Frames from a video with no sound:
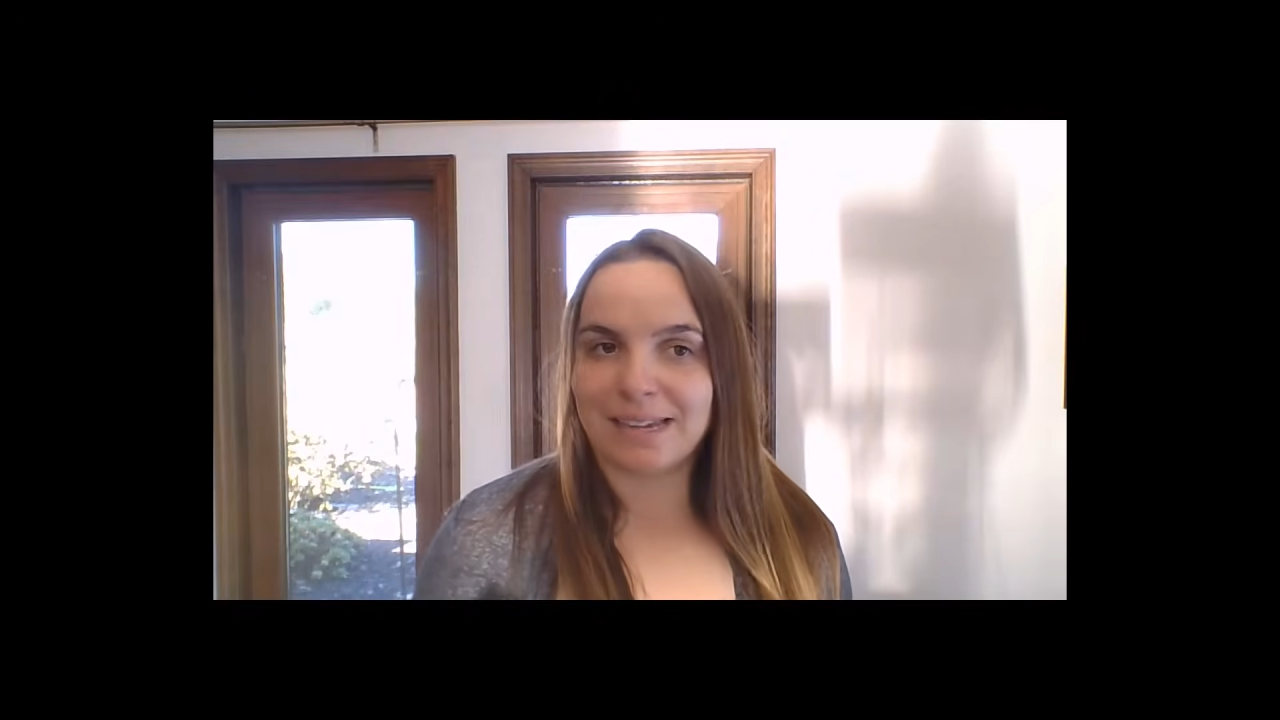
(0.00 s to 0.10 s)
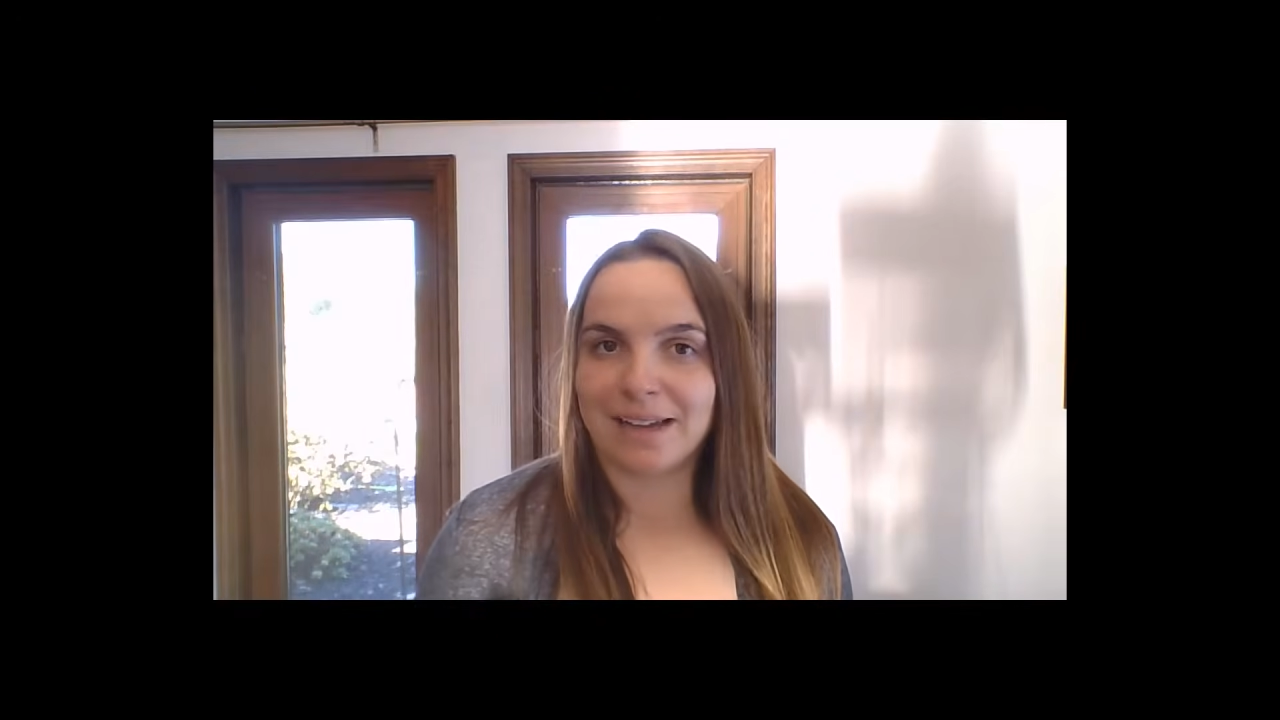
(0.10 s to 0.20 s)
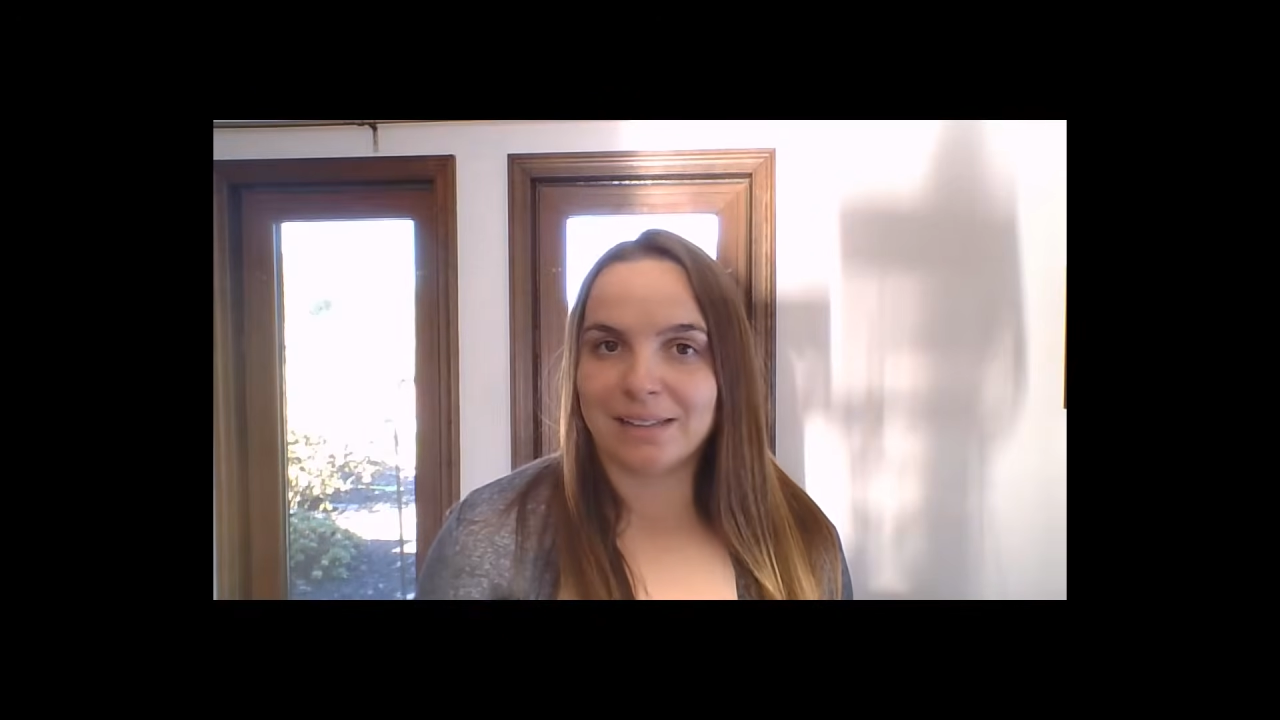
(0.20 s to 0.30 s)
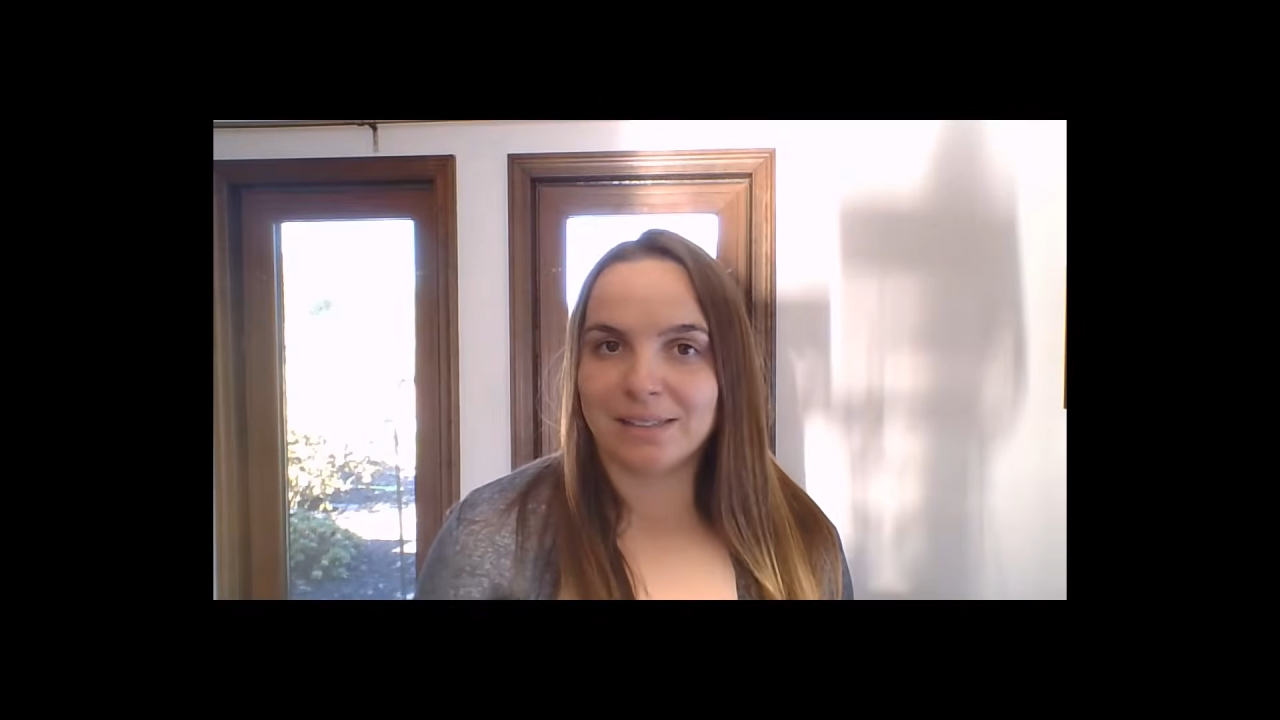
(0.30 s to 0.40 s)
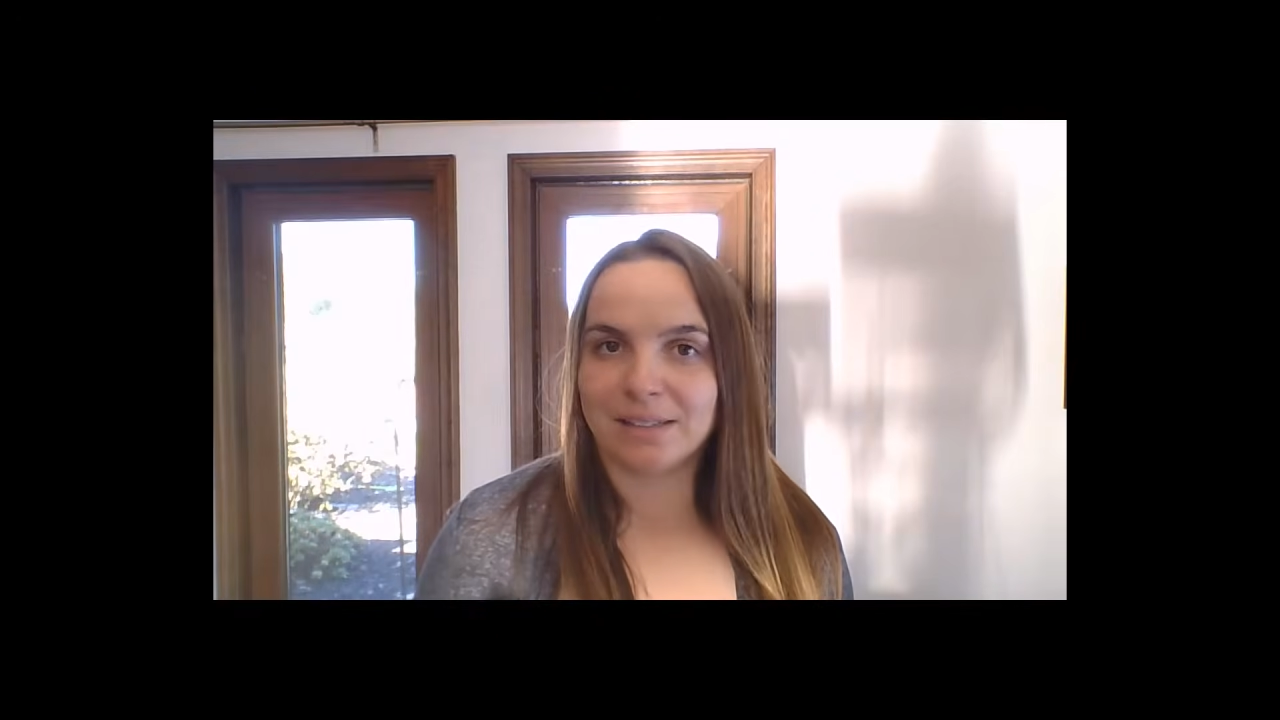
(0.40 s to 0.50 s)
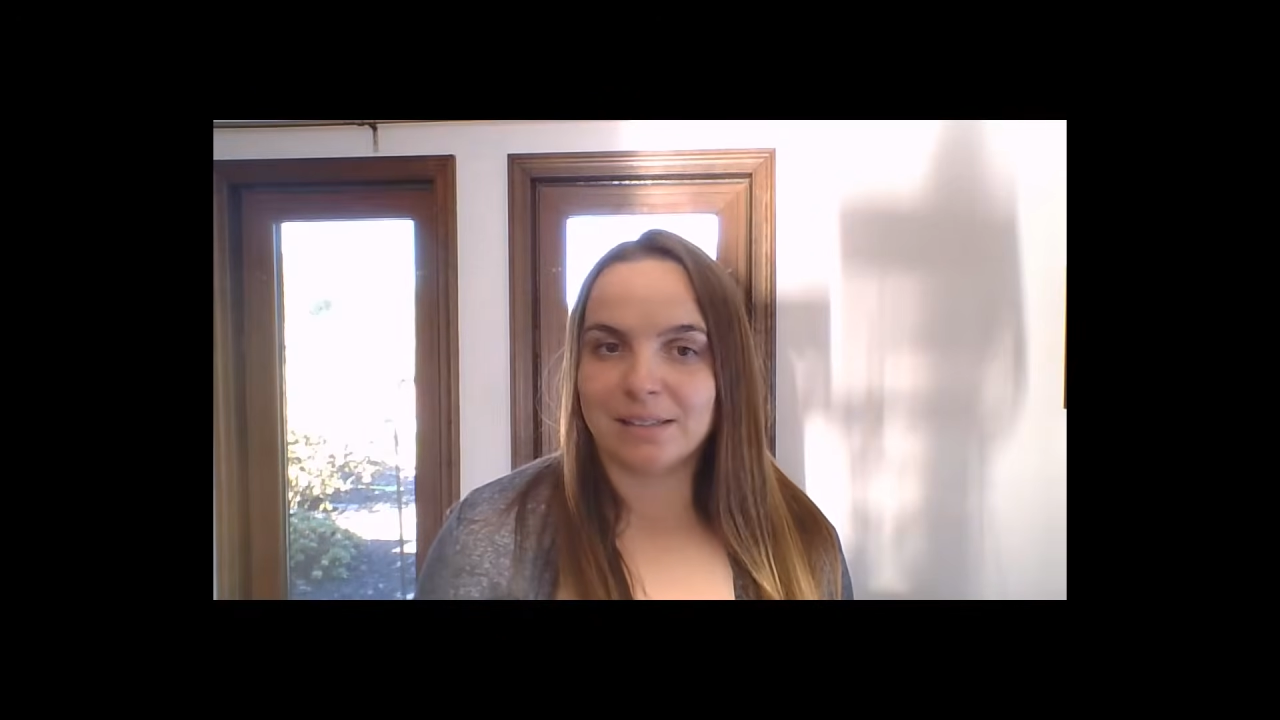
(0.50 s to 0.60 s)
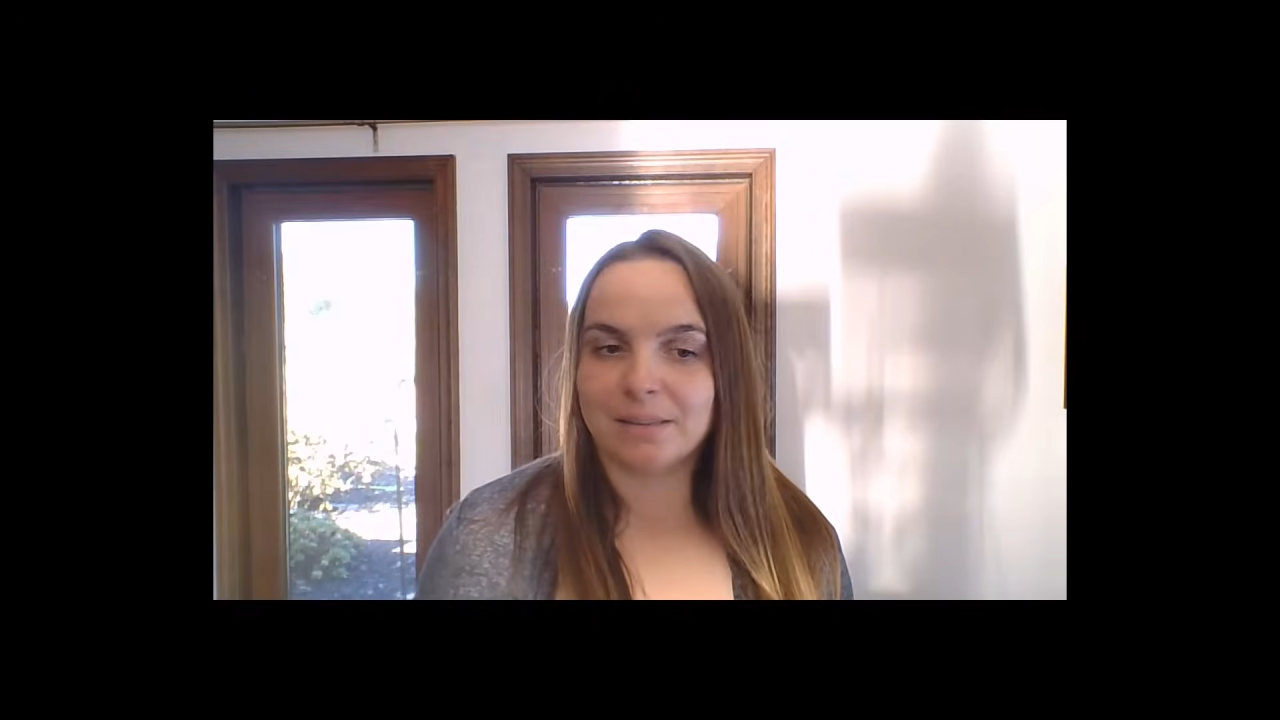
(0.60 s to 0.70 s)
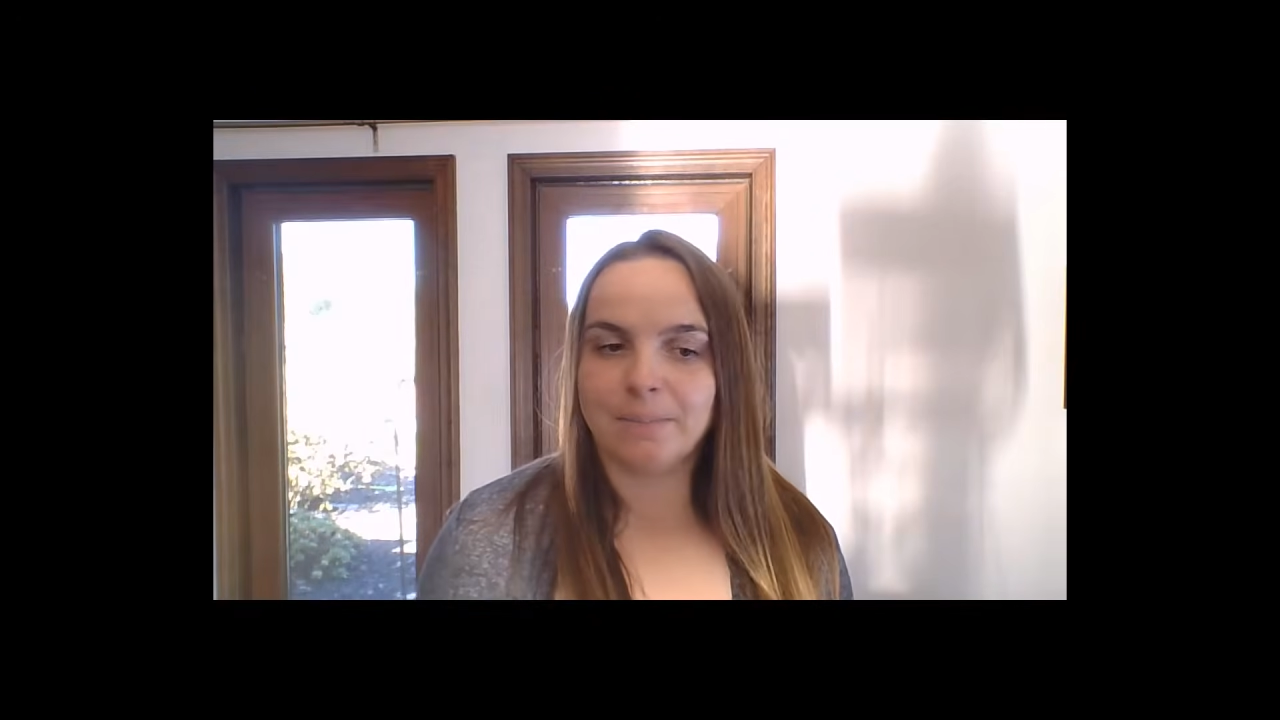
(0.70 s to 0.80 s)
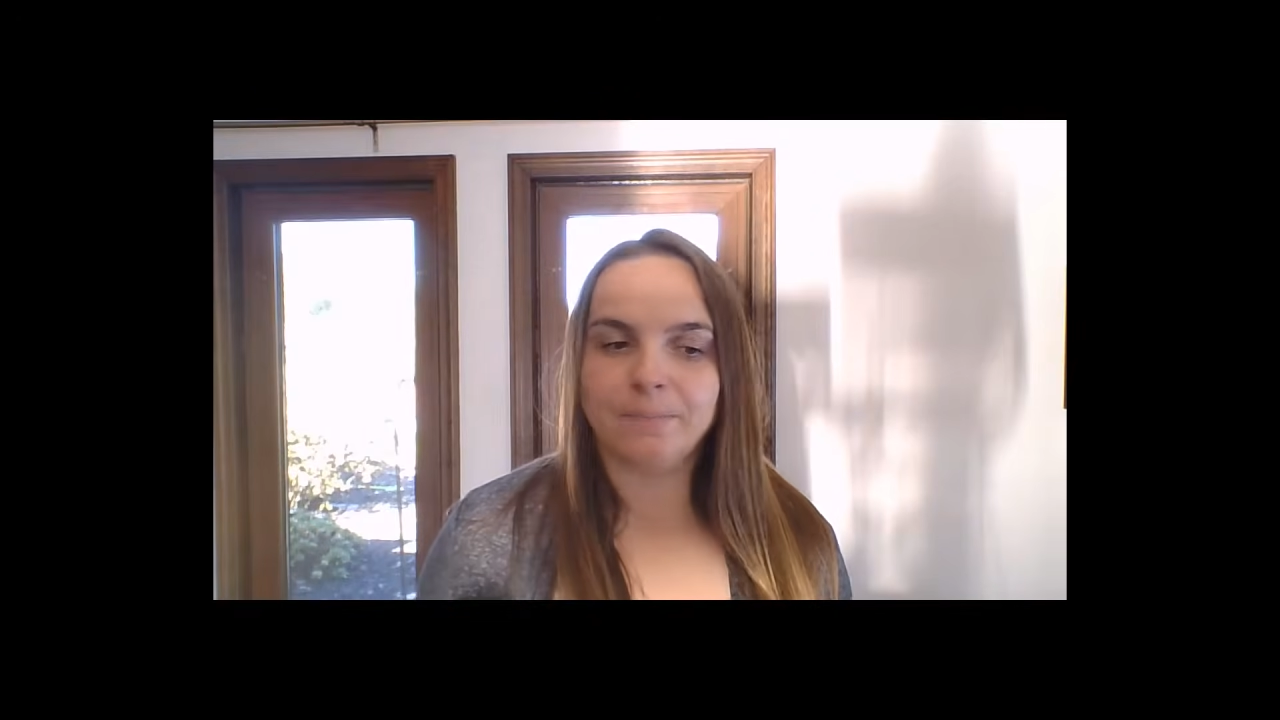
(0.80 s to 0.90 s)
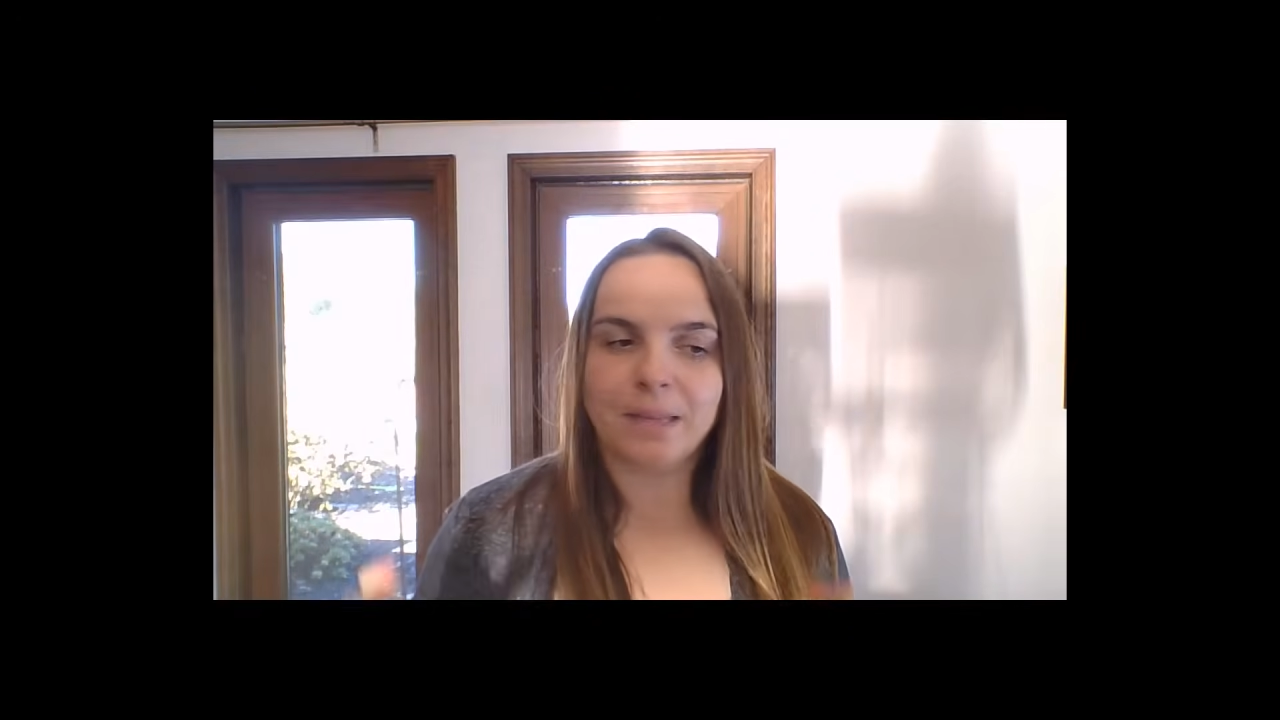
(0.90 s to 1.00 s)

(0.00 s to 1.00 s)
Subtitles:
taxes.